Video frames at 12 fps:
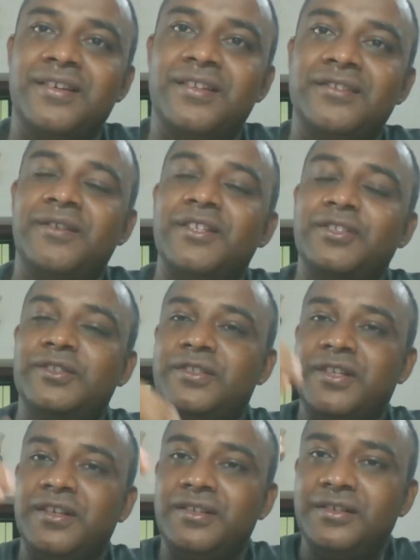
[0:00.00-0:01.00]
There
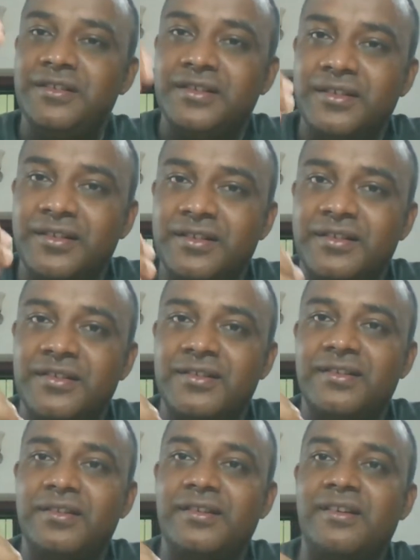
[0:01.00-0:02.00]
was
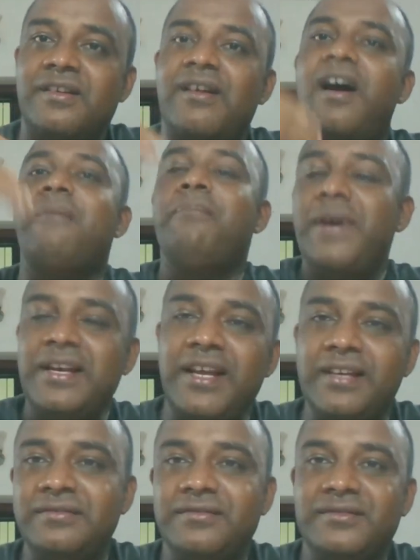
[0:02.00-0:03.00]

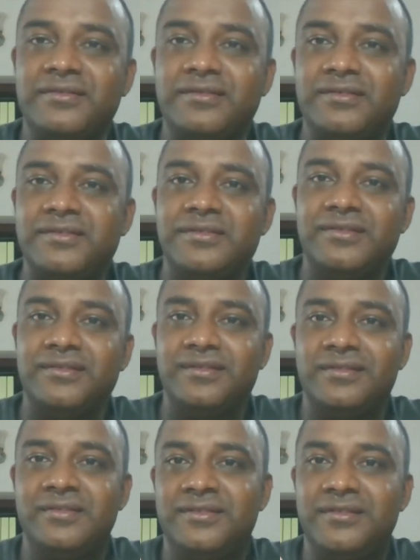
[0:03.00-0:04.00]
compelling
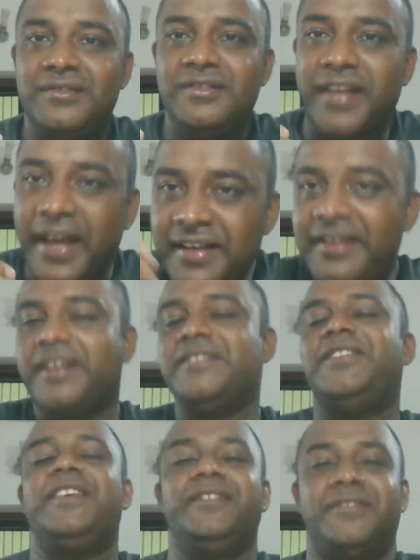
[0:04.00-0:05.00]

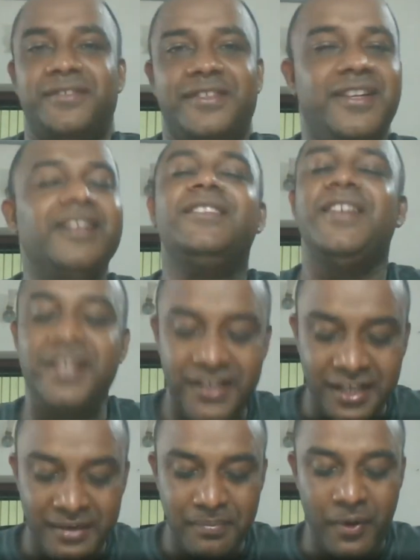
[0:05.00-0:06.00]
tendencies in the
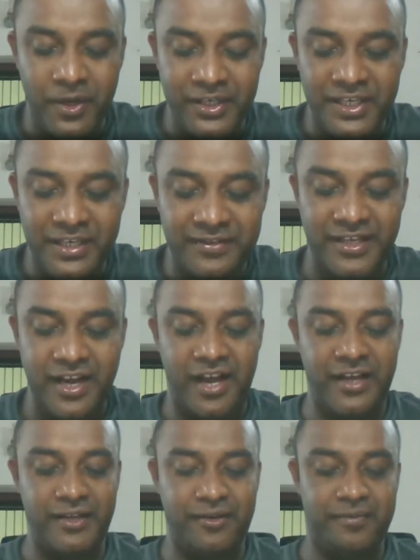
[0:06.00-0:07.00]
Indian political
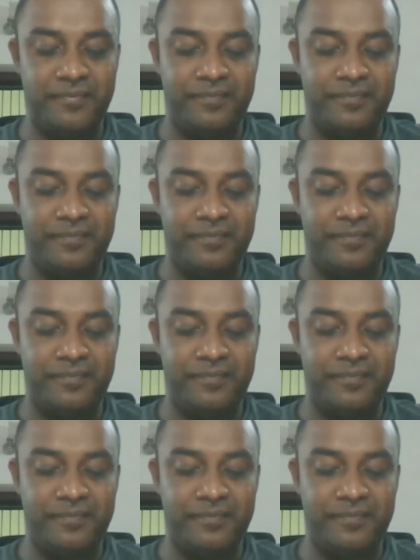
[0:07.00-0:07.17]
scenario.